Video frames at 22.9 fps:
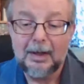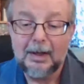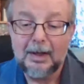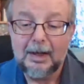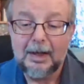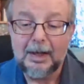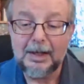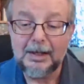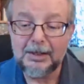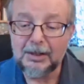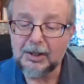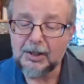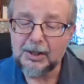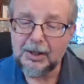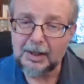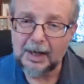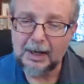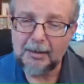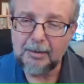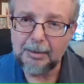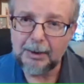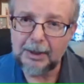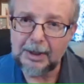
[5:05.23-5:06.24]
It's as
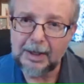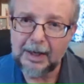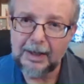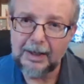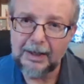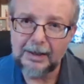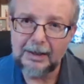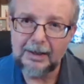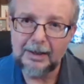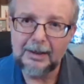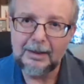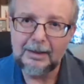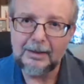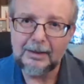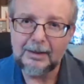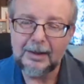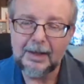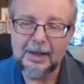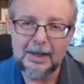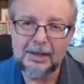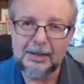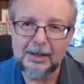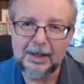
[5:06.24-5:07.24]
complicated
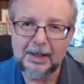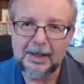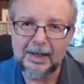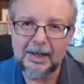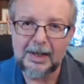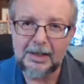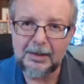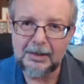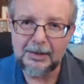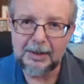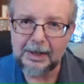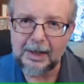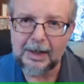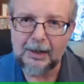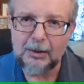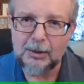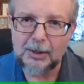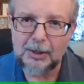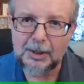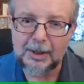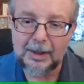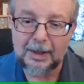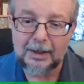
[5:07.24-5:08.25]
as anything else
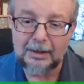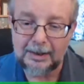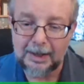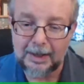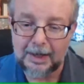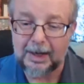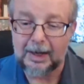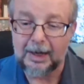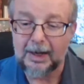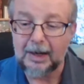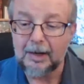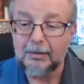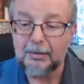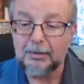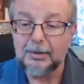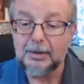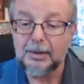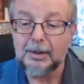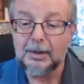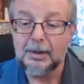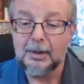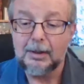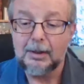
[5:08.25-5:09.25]
in our
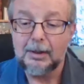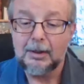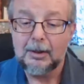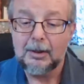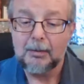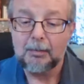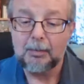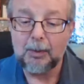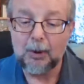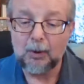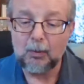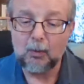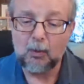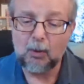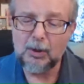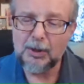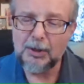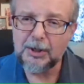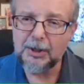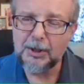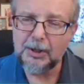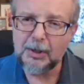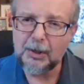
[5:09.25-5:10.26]
lives. But we're
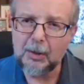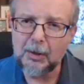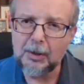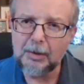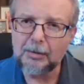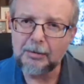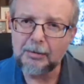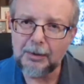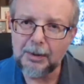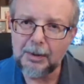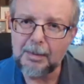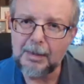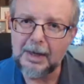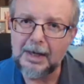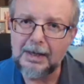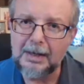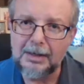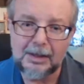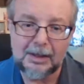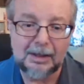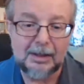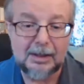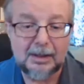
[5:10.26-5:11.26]
just going for the
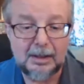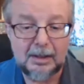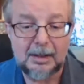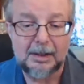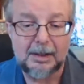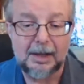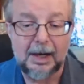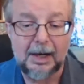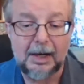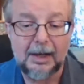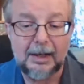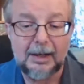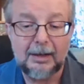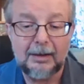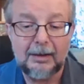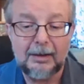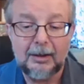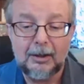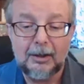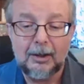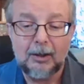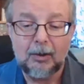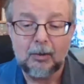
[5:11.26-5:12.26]
basics today.
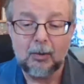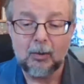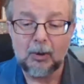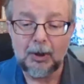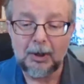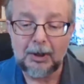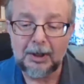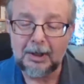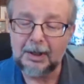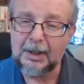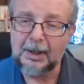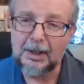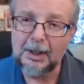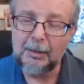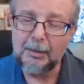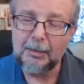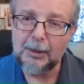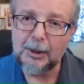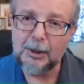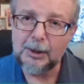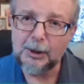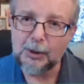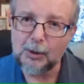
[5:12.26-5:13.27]
We're going to keep
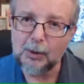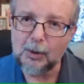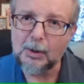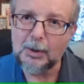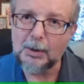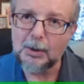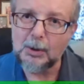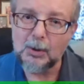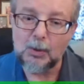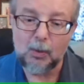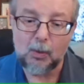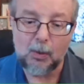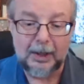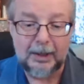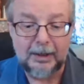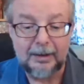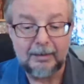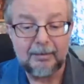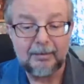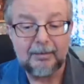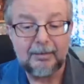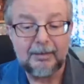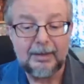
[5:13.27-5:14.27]
this short and sweet.
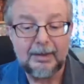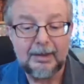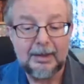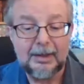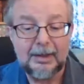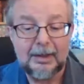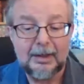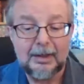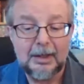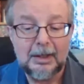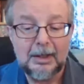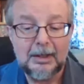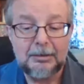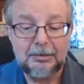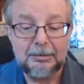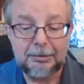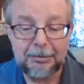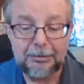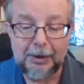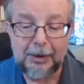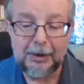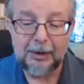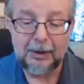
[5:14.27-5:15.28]

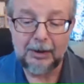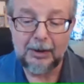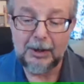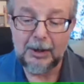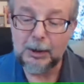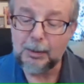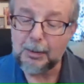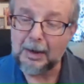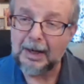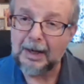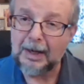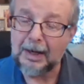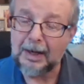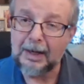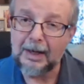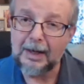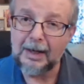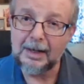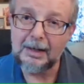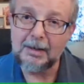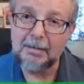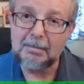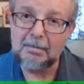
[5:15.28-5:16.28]
Fear is
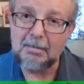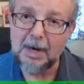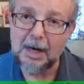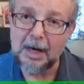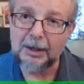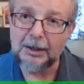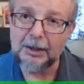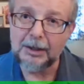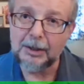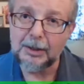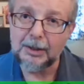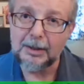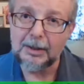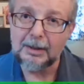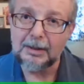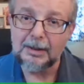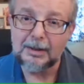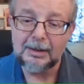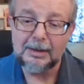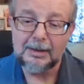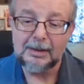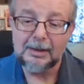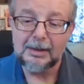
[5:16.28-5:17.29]
behind much
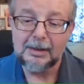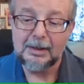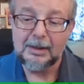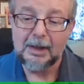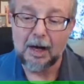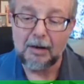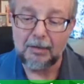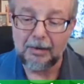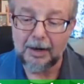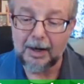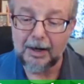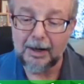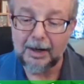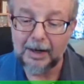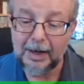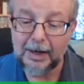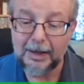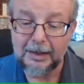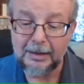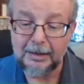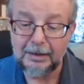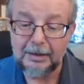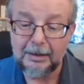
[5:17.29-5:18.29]
of our hate,